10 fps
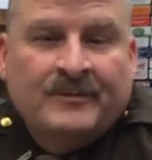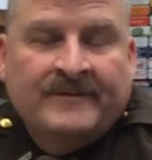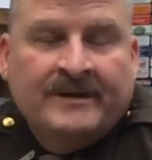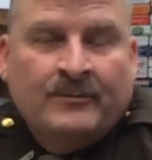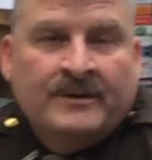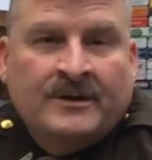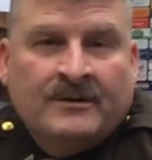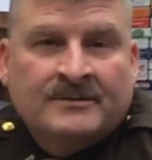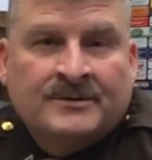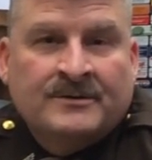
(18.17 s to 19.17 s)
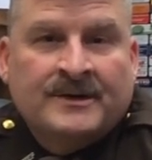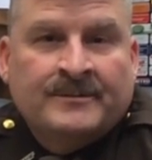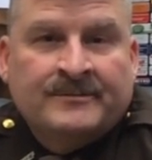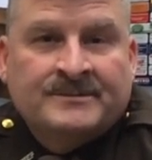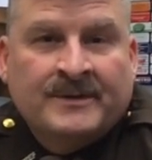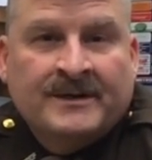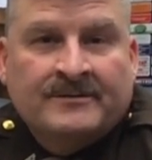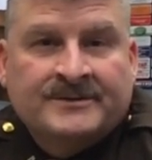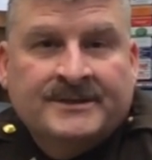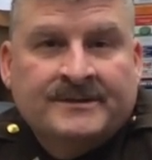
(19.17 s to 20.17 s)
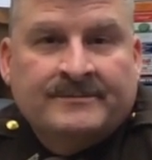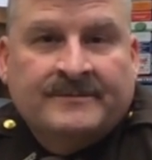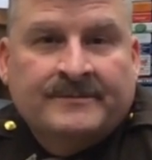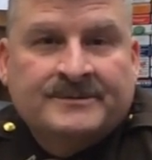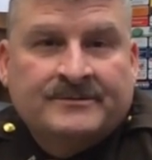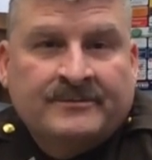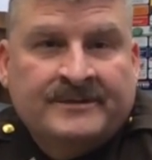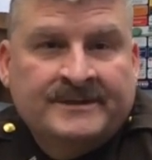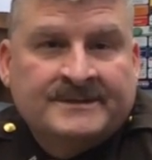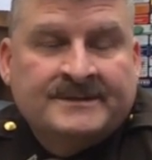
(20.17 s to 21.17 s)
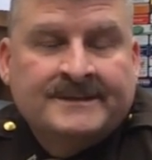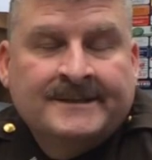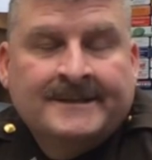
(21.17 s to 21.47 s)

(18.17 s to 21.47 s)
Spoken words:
We've had one dog turn up that was microchipped that was released.